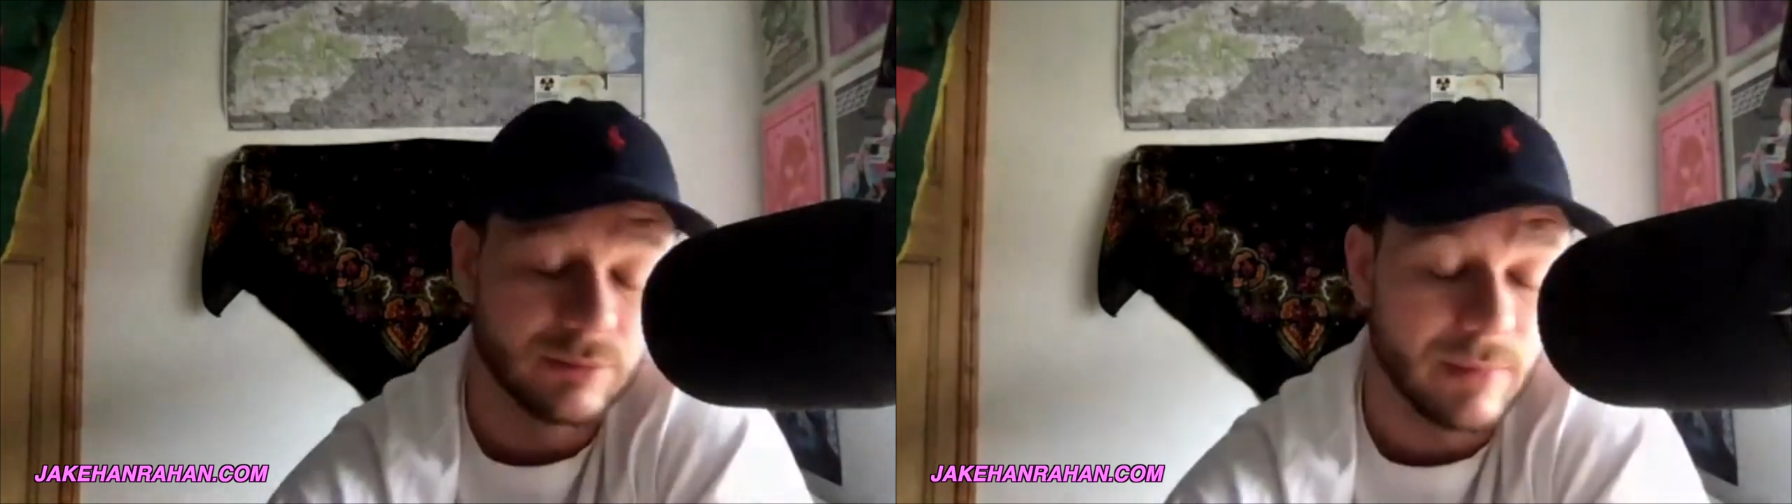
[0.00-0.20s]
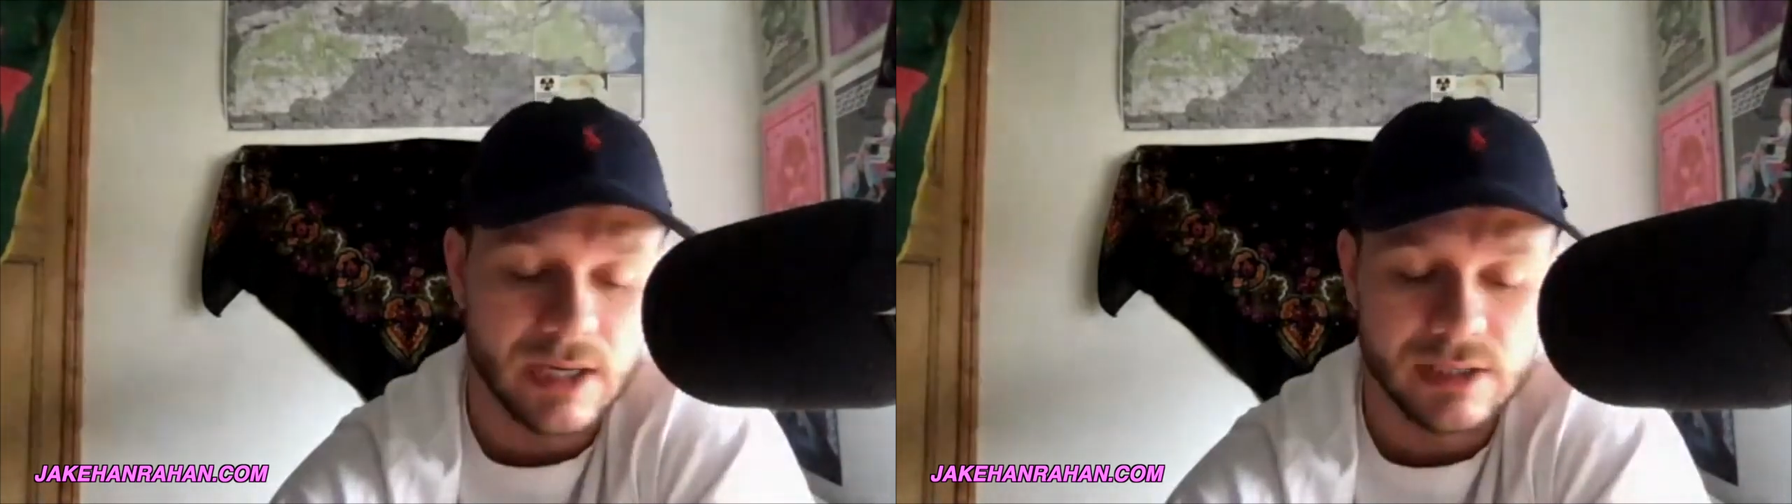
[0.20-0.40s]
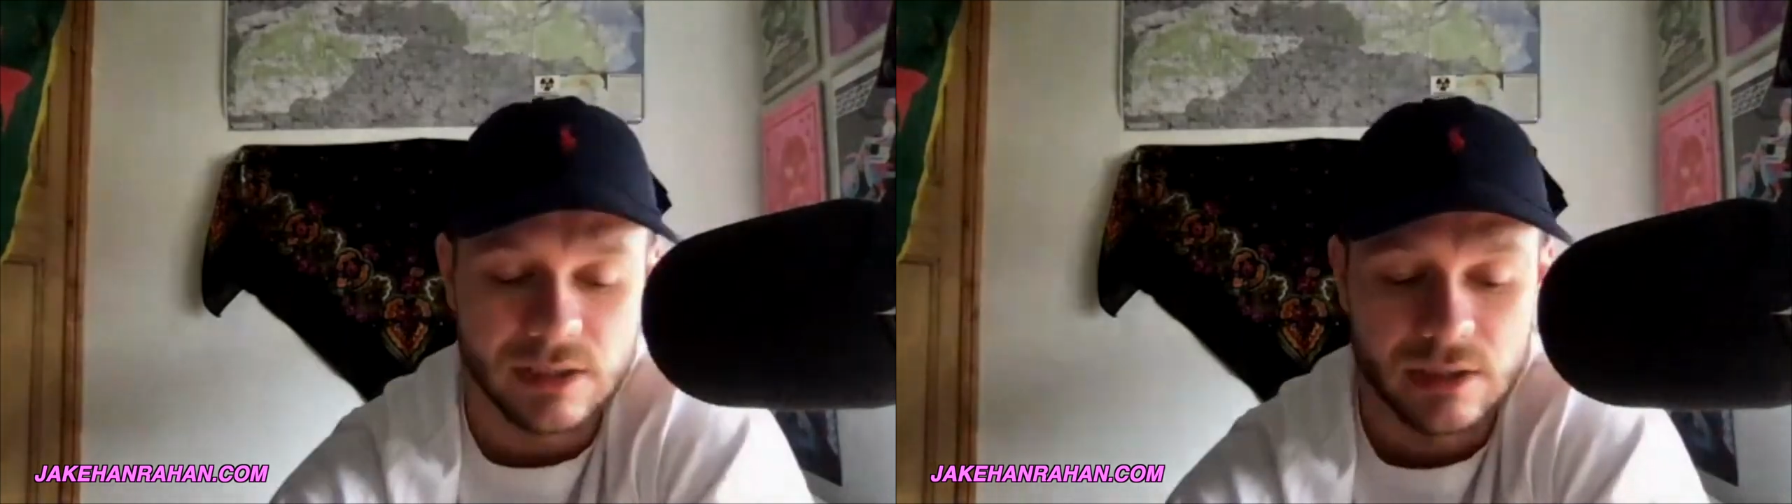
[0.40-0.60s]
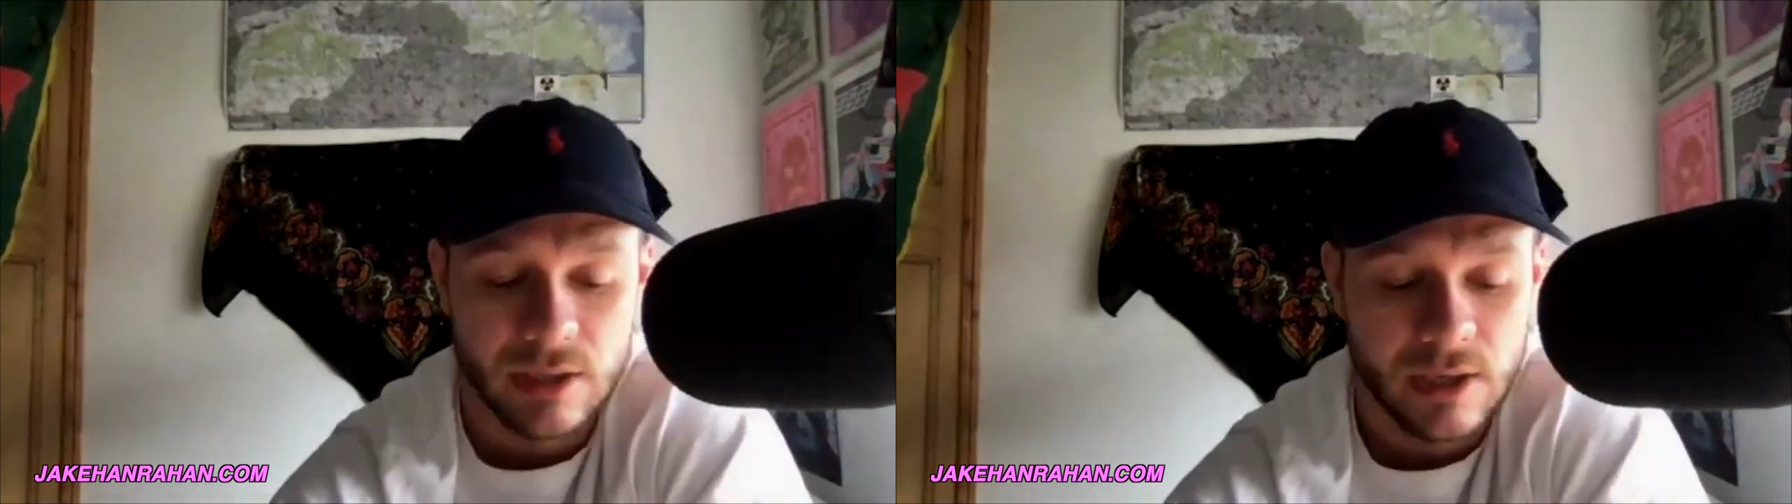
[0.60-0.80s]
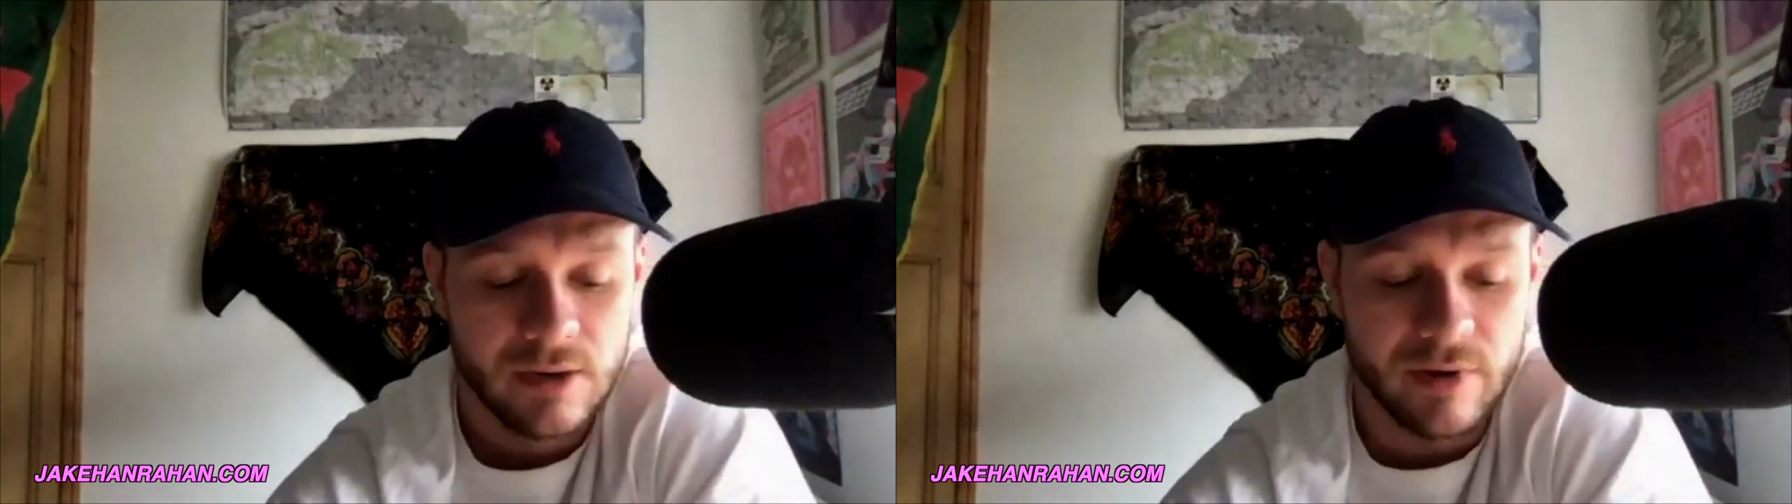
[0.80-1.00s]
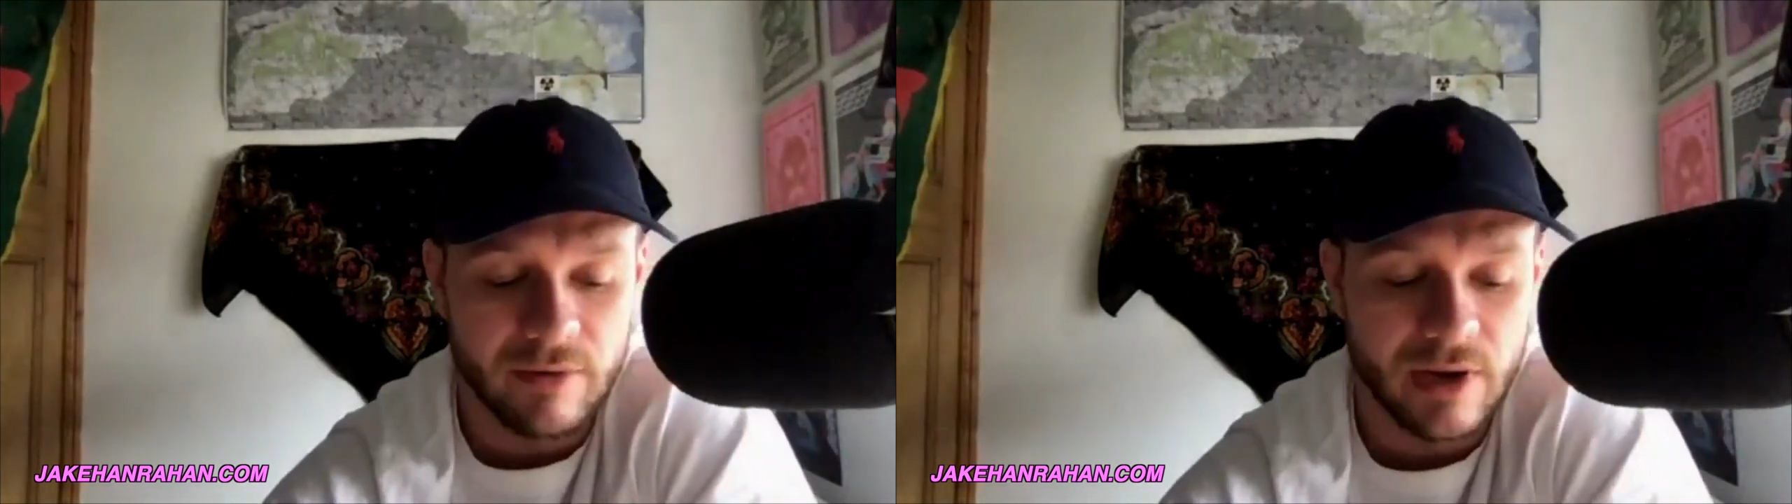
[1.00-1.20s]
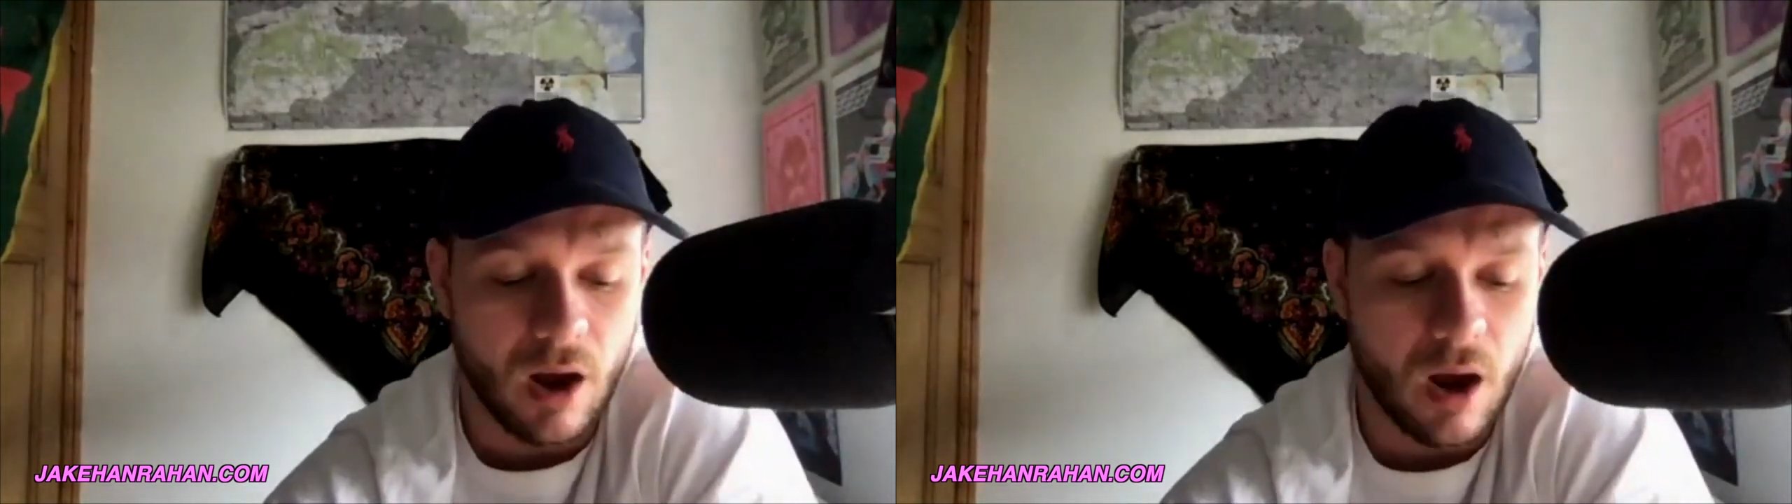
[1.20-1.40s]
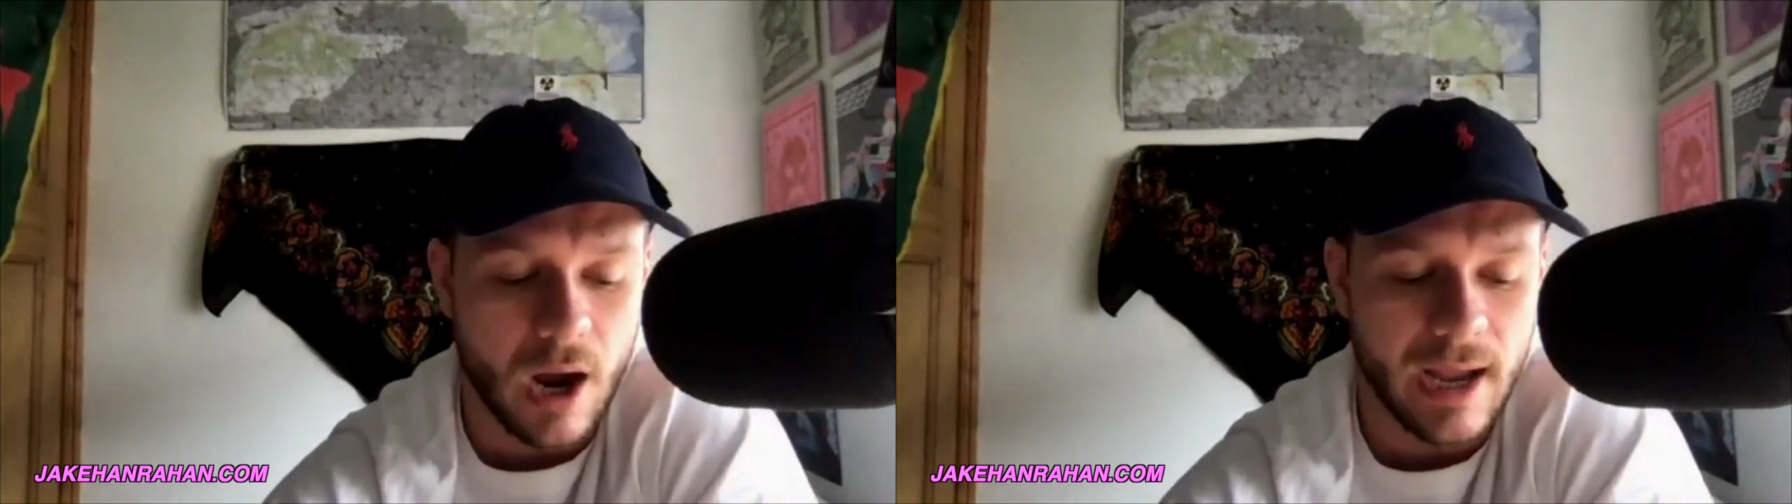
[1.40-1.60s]
amazing, very
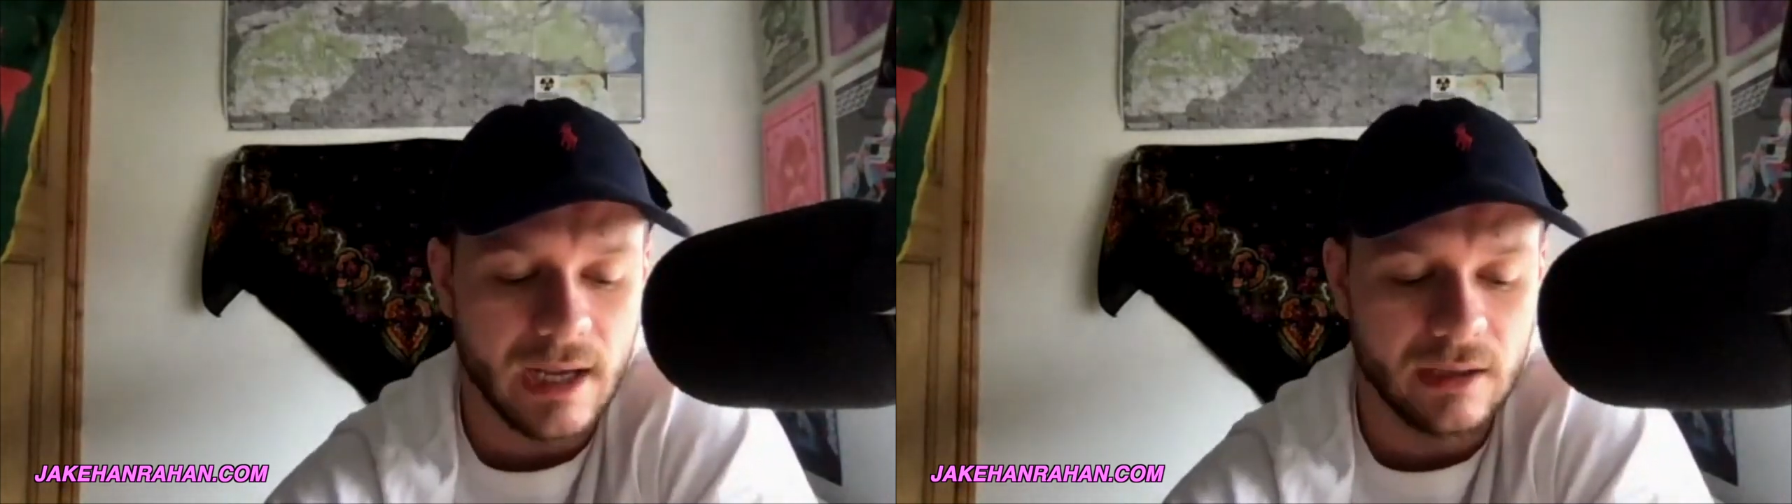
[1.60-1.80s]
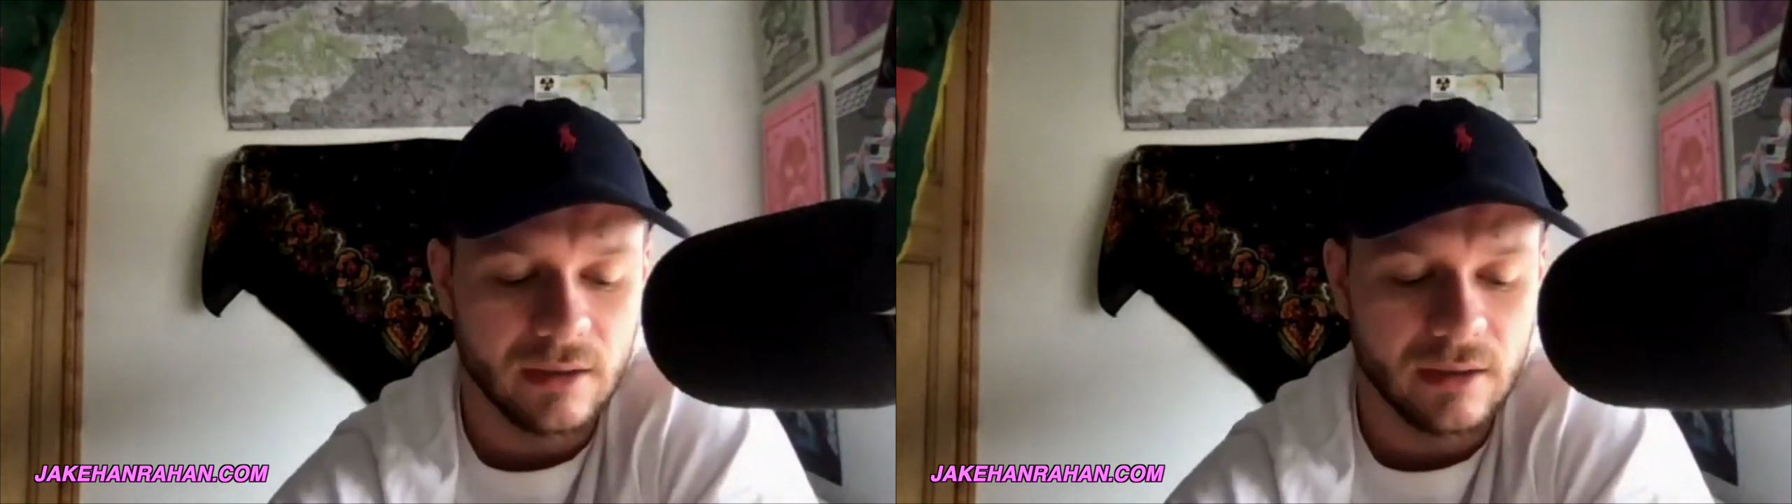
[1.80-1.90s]
high